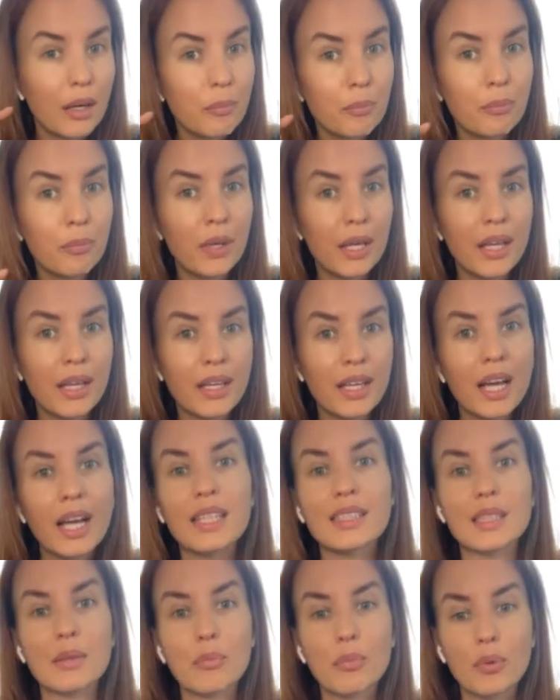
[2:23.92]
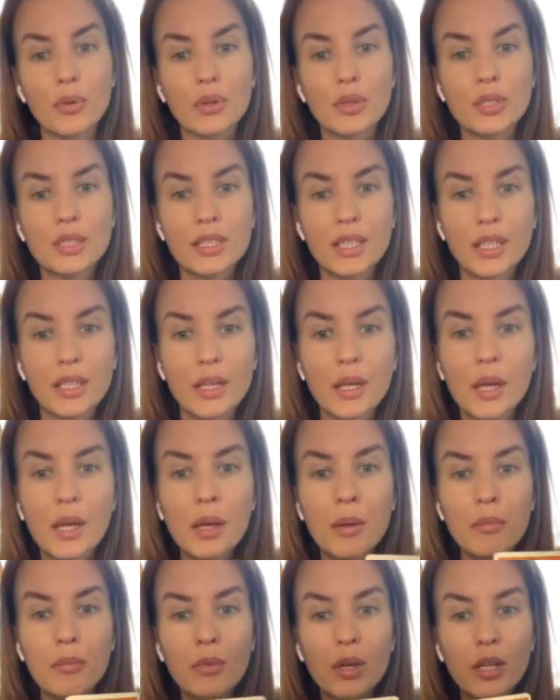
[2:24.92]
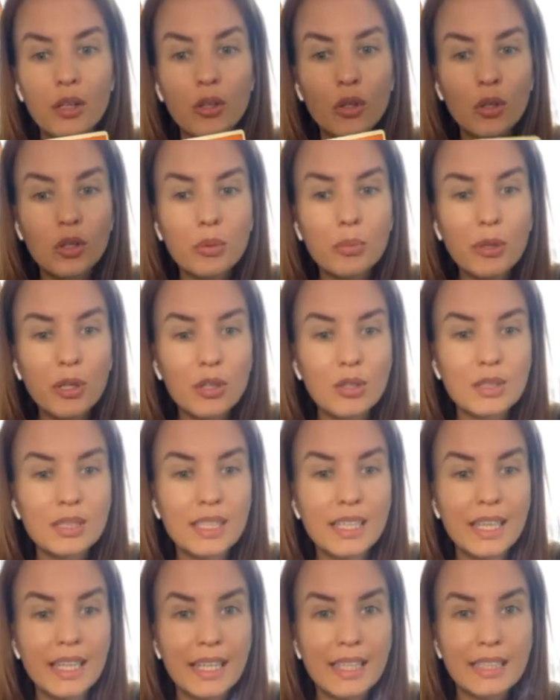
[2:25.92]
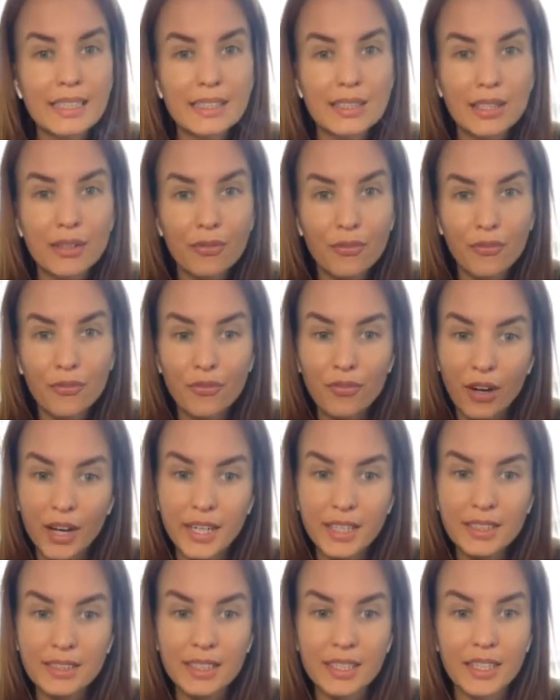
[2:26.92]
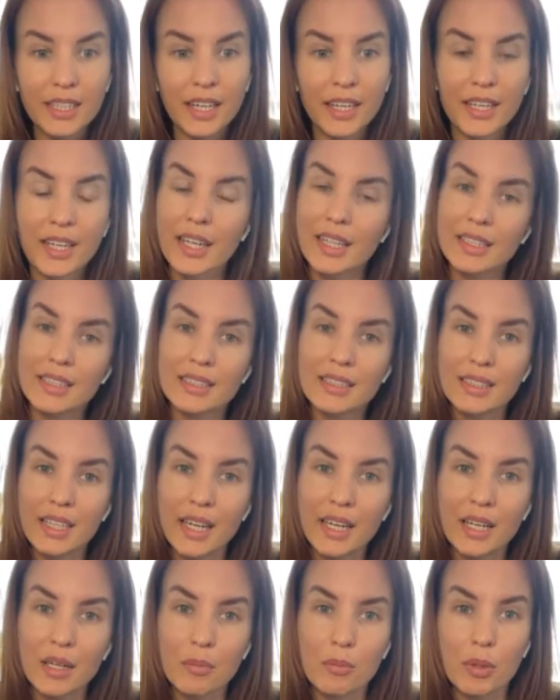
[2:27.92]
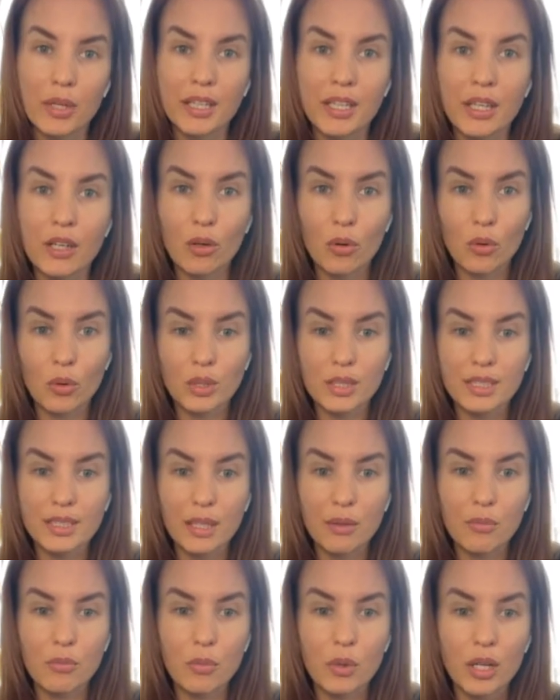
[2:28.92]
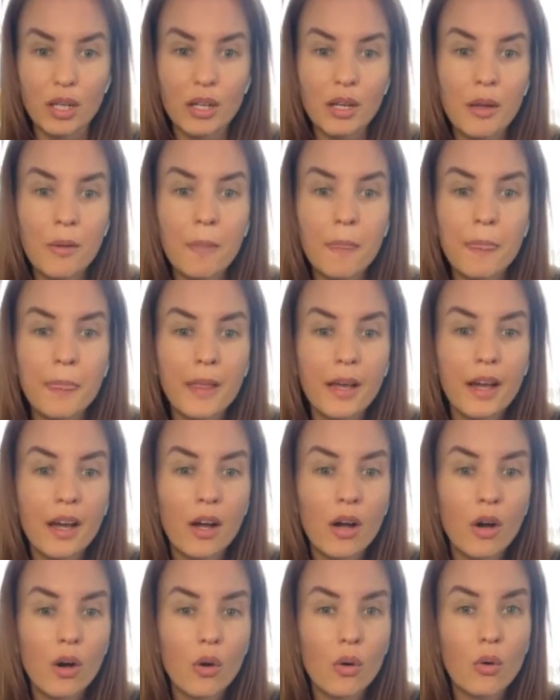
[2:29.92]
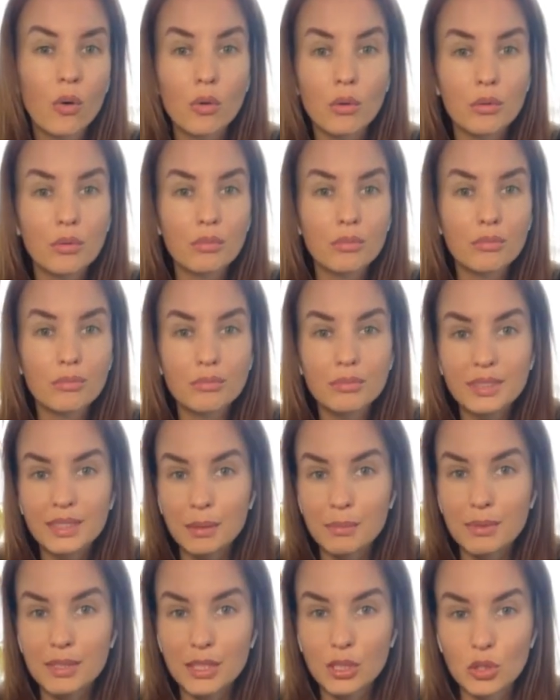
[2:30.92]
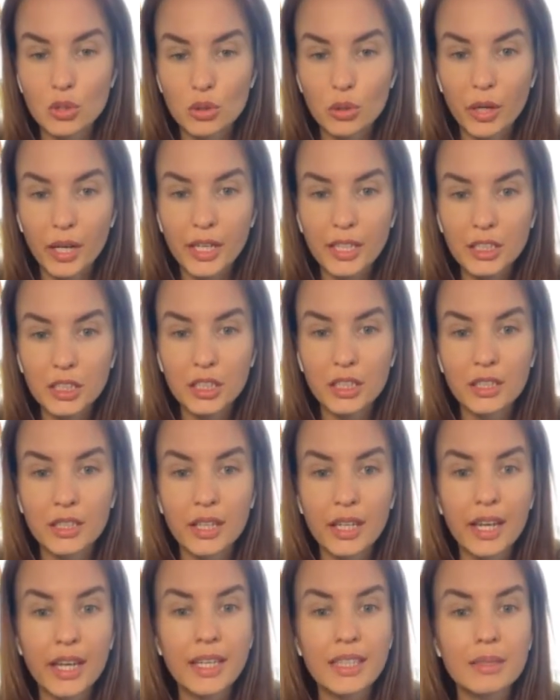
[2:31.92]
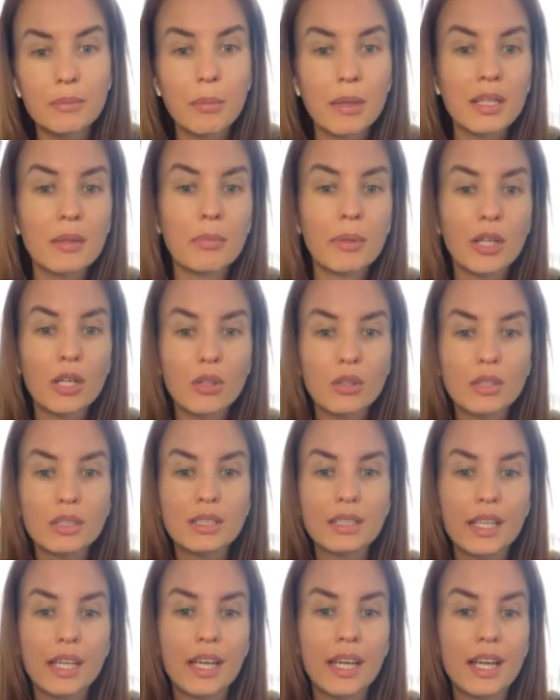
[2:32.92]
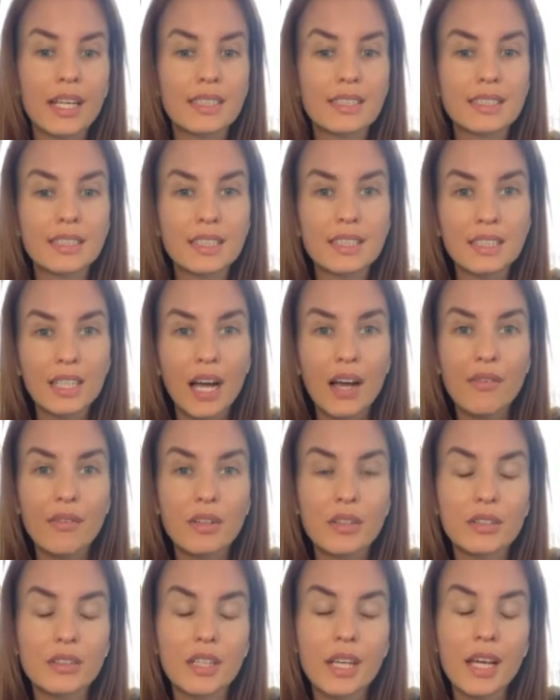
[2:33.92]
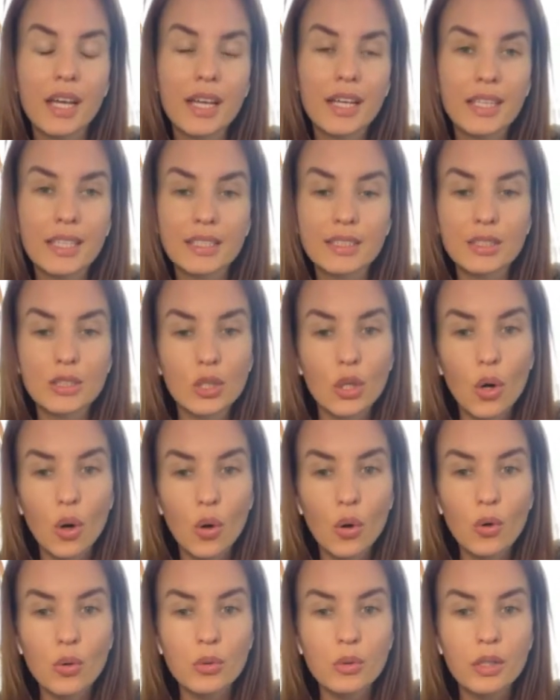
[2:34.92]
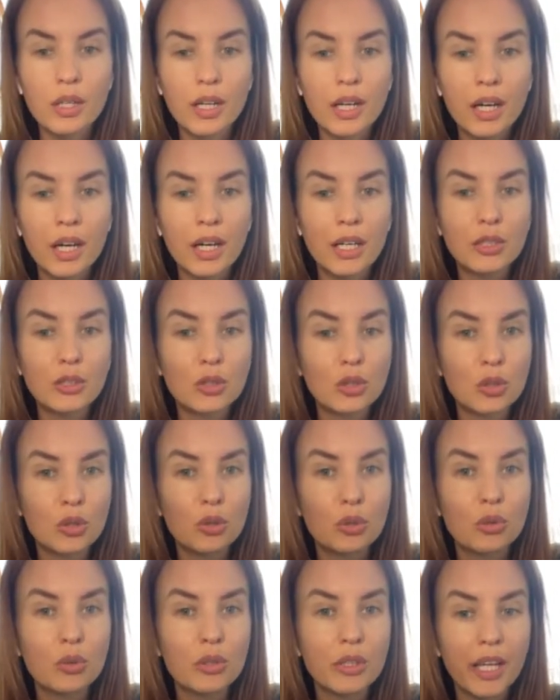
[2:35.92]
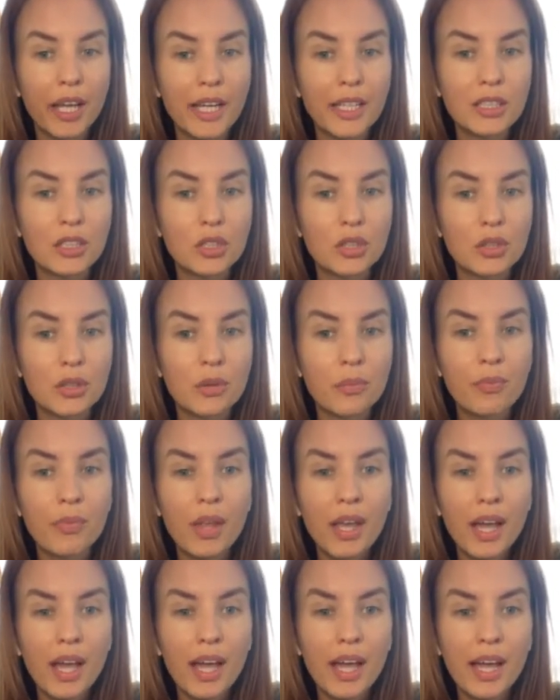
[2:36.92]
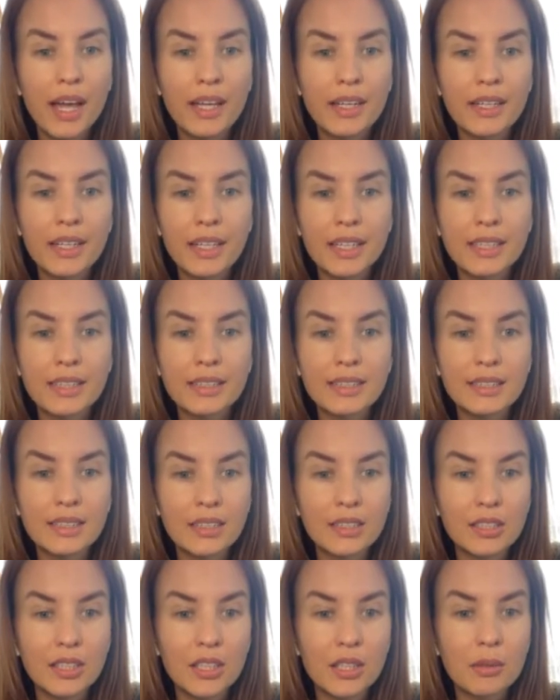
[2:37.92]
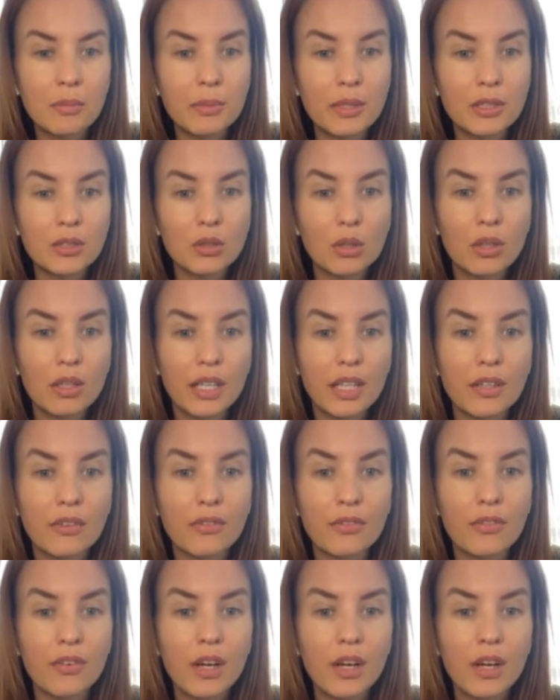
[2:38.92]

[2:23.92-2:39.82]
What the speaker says: being as a person, not because he's fighting against anybody or someone or some situation, but because he has discovered his own true nature and is determined to live